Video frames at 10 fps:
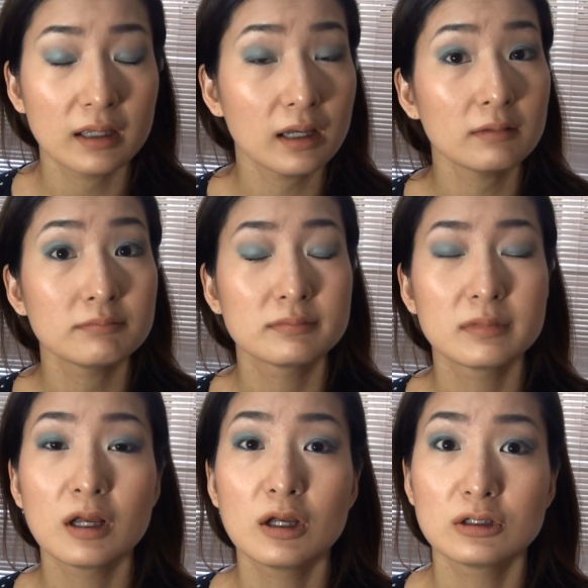Yeah.
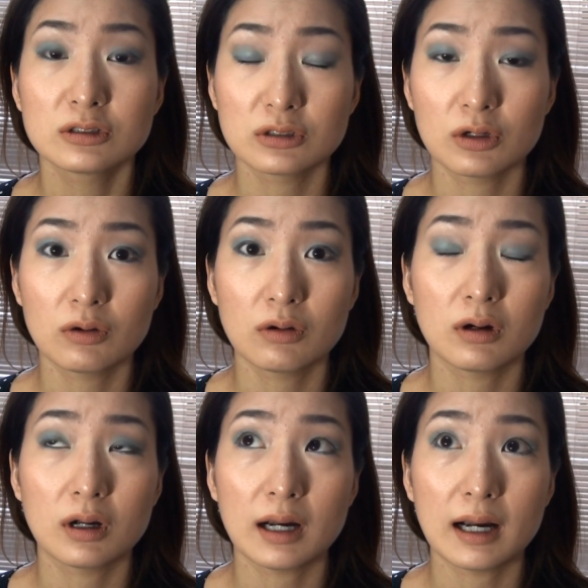
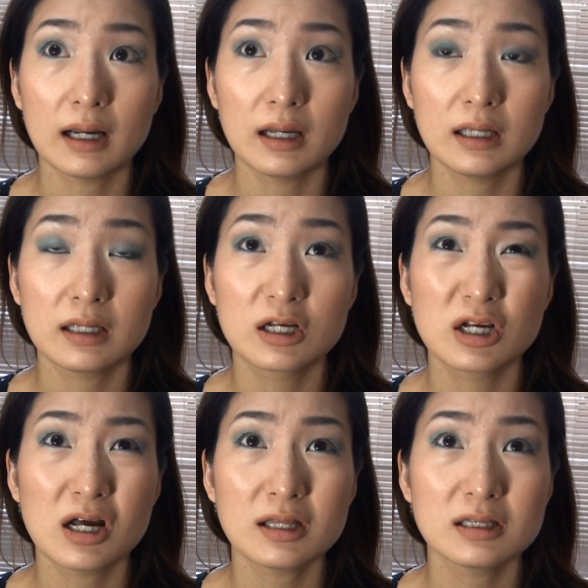So I
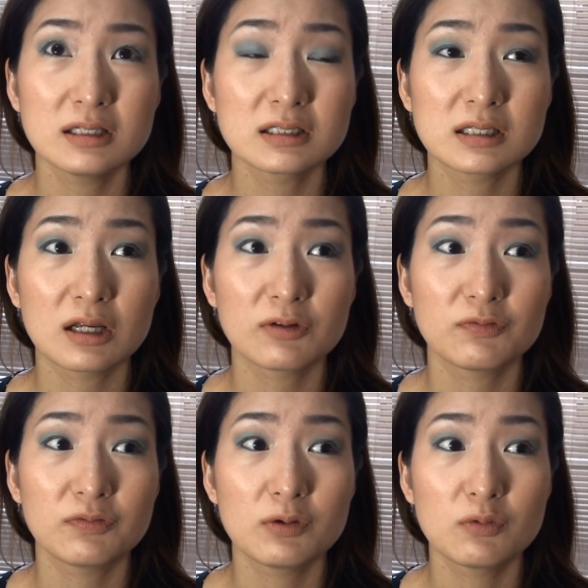got this like a
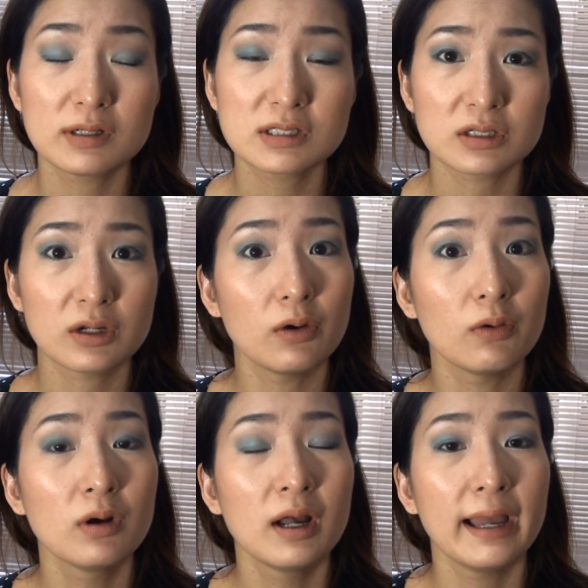few weeks
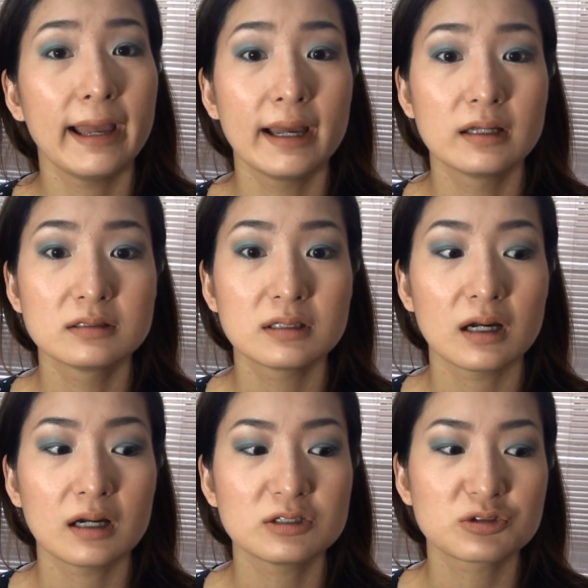ago and
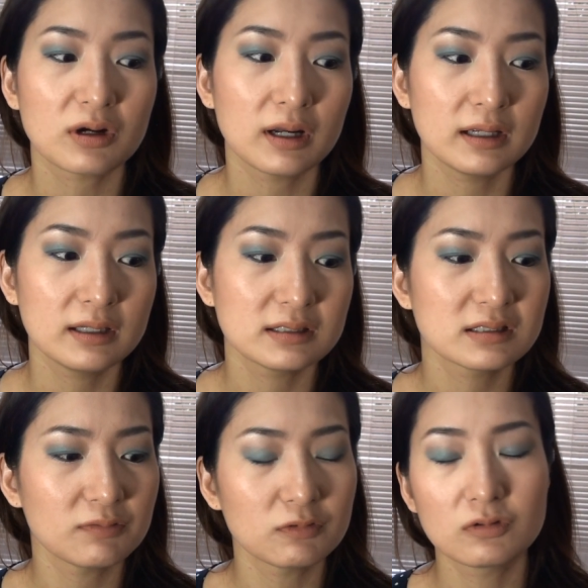I tried
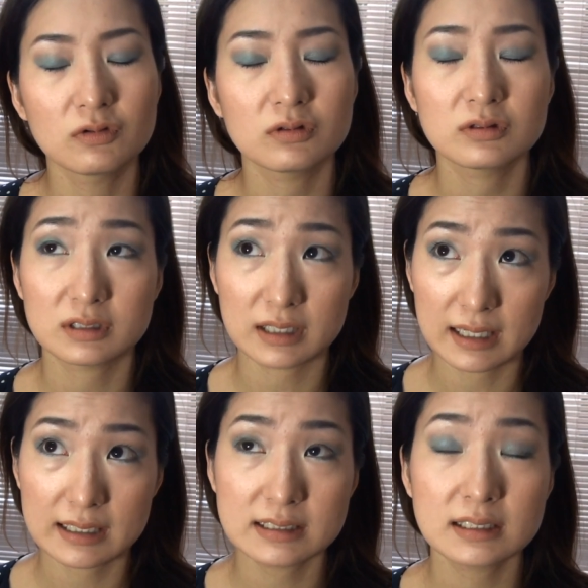several
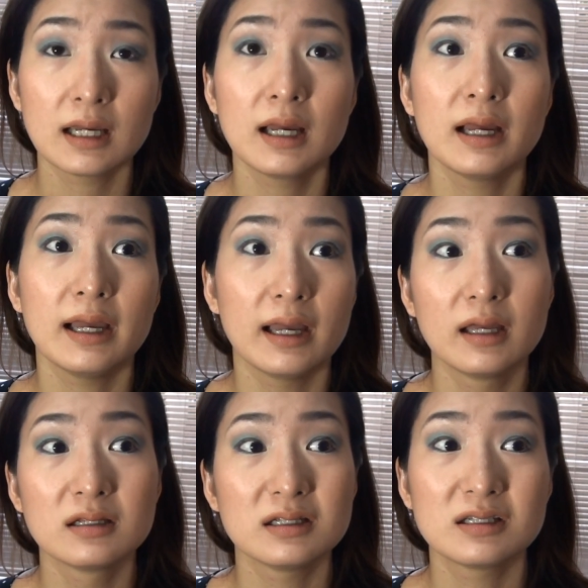days
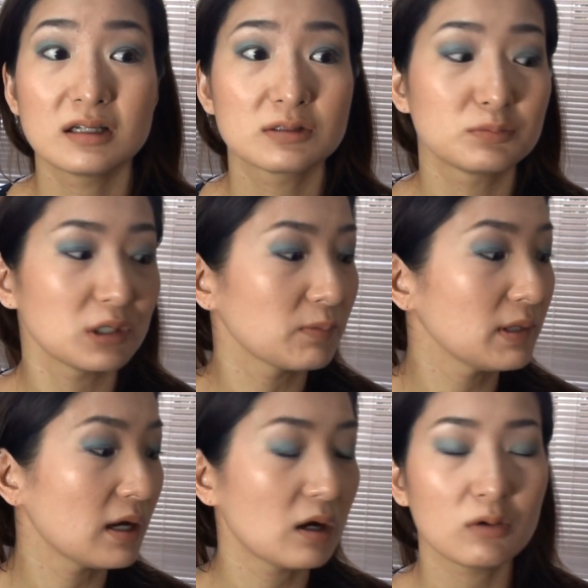and it doesn't break
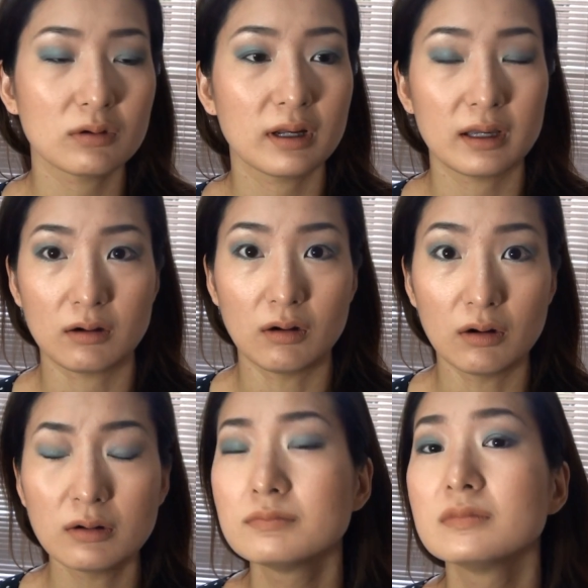me out at
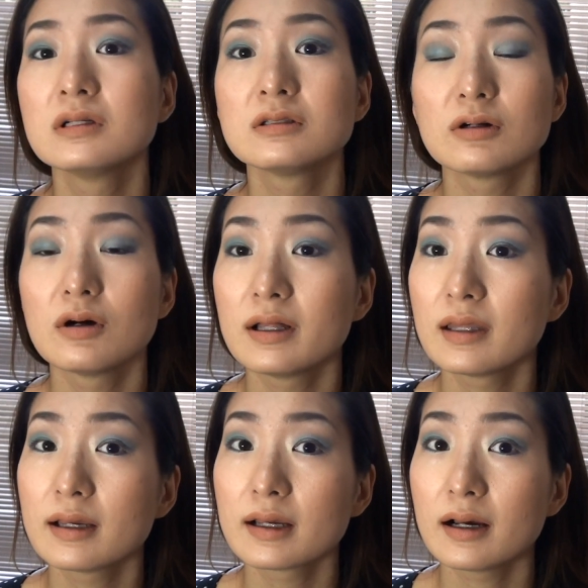all. So I
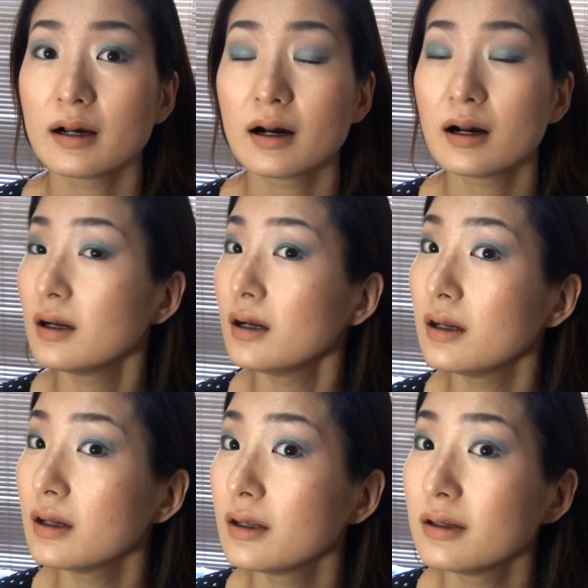think
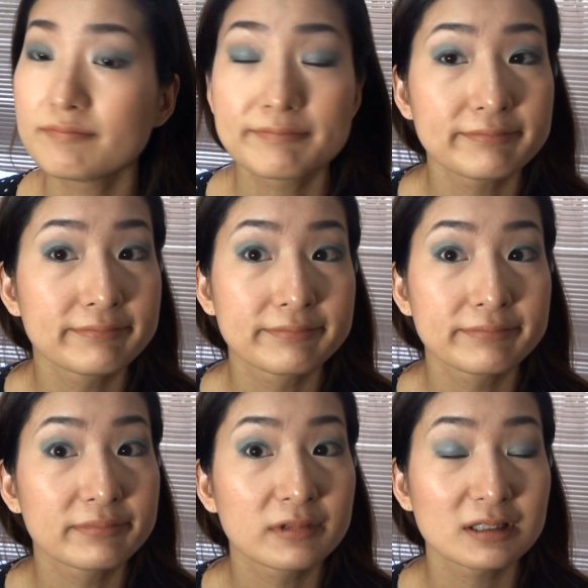I
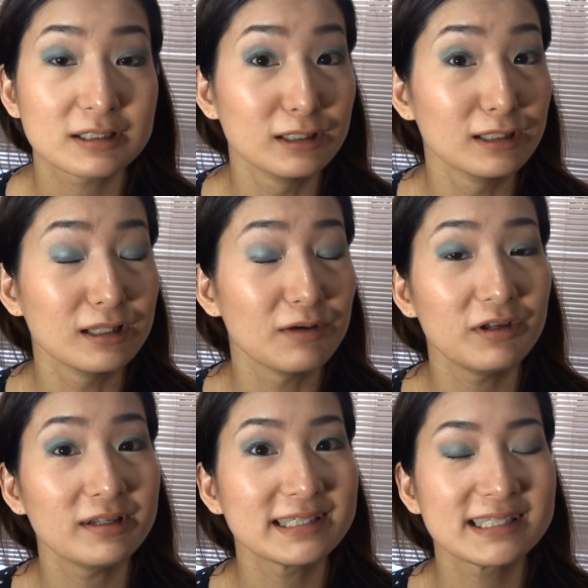still love
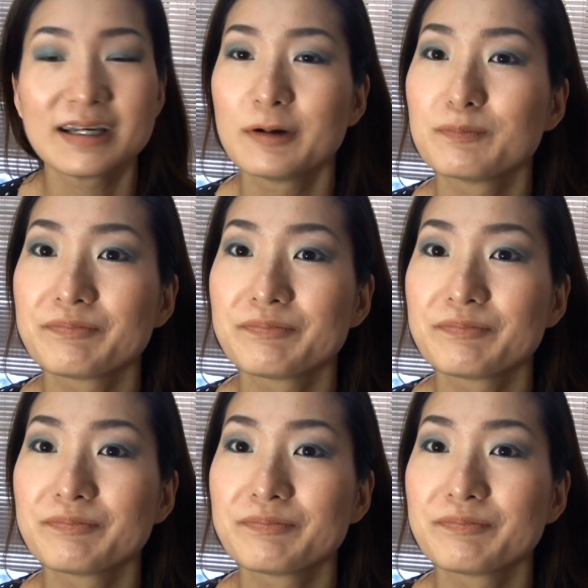it.